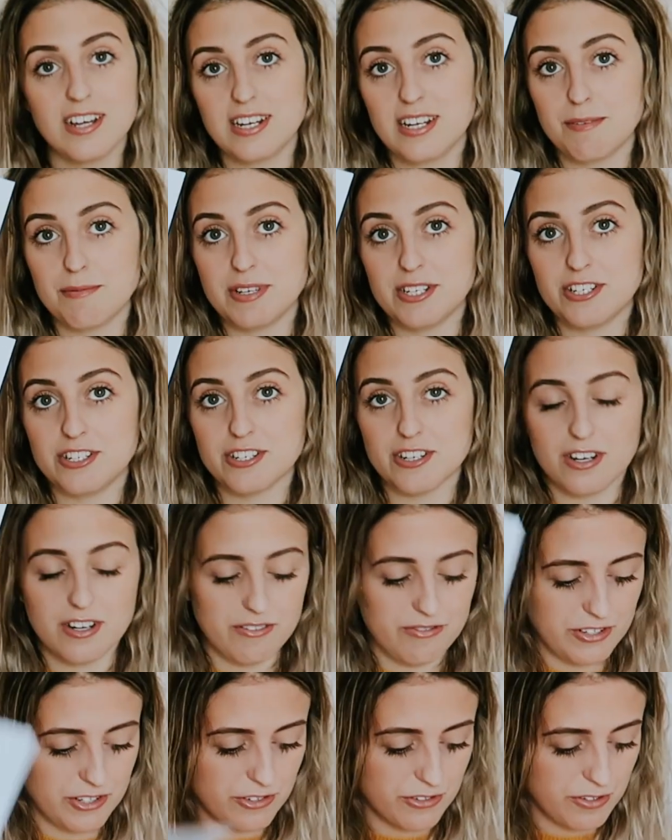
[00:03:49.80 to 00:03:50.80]
an image
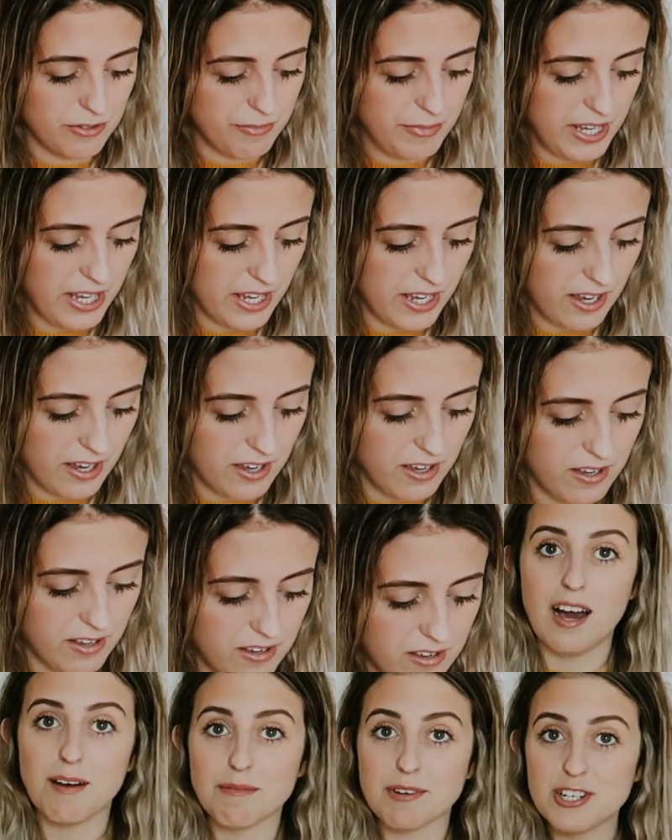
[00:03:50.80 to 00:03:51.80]
of a drum here.
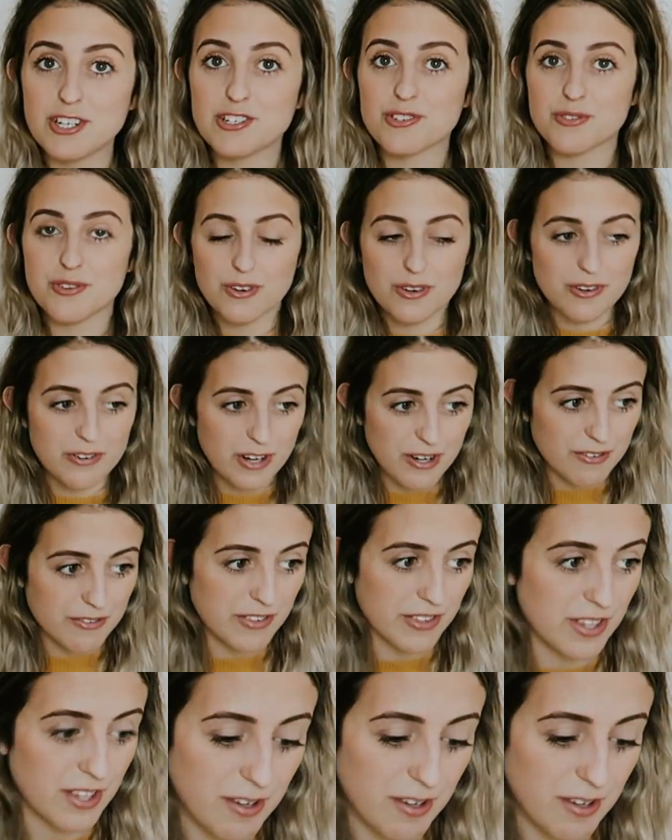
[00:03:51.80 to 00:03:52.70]
I'm going to draw over